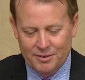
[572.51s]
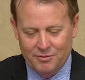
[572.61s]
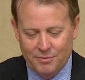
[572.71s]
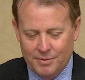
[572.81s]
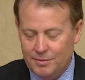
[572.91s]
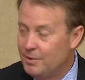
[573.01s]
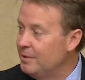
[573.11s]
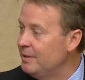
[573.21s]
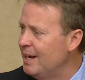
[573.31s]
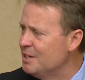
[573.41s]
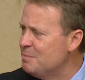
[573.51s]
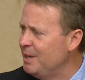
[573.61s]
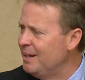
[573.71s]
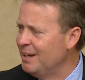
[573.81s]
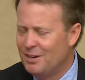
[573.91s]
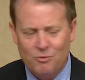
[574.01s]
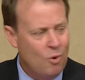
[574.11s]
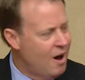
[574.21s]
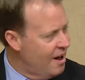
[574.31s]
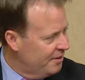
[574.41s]
so of what other, what yeah, other speaking thing? of
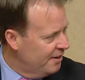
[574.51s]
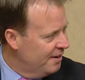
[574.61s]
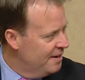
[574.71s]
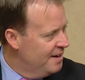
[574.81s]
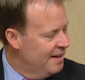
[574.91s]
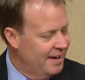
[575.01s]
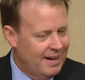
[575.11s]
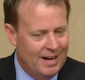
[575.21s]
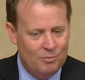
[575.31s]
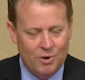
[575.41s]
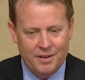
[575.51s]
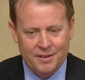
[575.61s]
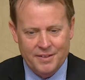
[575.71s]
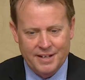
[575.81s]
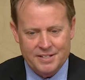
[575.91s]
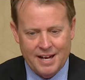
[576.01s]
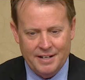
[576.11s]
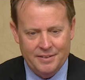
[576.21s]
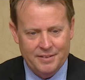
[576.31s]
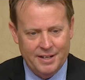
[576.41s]
water, um, one of the things I
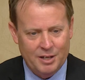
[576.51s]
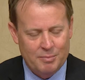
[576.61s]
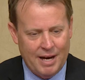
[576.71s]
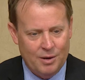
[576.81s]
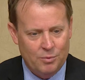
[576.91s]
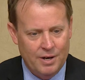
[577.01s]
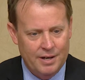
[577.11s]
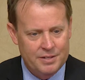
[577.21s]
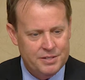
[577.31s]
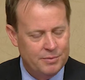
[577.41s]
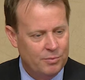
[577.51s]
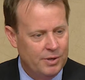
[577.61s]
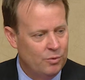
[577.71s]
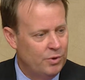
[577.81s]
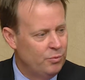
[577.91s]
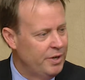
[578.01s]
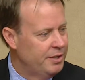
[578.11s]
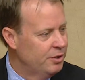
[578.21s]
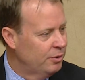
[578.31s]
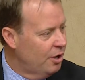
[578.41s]
didn't think about was you know when we
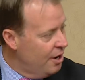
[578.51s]
do